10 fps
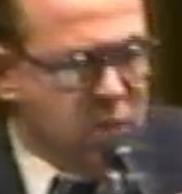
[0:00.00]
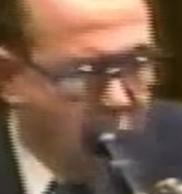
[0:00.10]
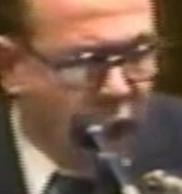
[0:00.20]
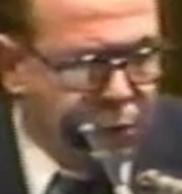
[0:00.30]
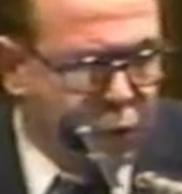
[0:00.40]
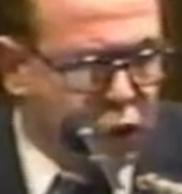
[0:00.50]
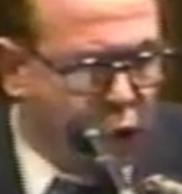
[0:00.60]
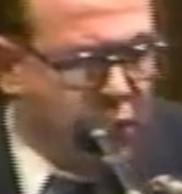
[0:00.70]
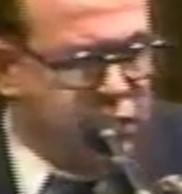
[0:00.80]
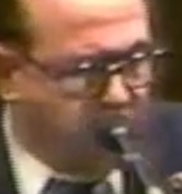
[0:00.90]
God was
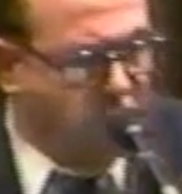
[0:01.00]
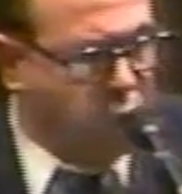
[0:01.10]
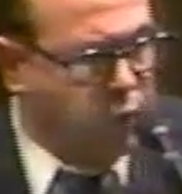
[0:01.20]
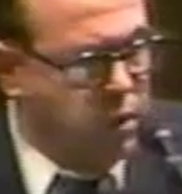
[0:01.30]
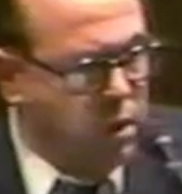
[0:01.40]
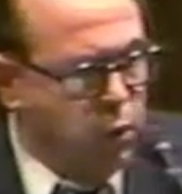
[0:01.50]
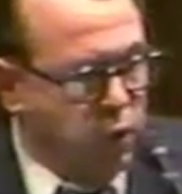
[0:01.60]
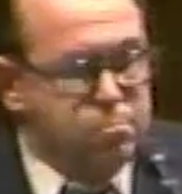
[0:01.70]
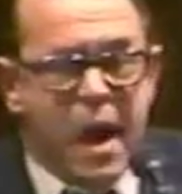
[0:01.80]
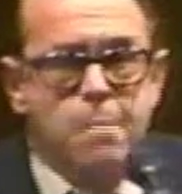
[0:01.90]
on his throne
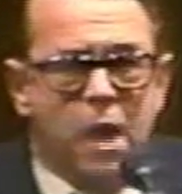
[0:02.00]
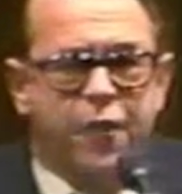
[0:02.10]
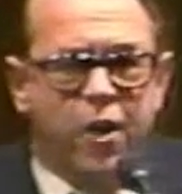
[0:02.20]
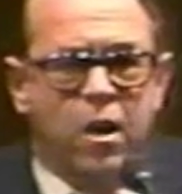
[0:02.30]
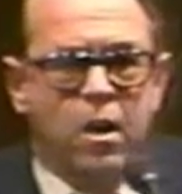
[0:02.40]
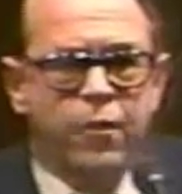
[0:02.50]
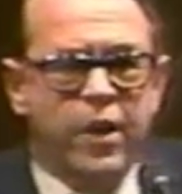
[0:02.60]
when my mother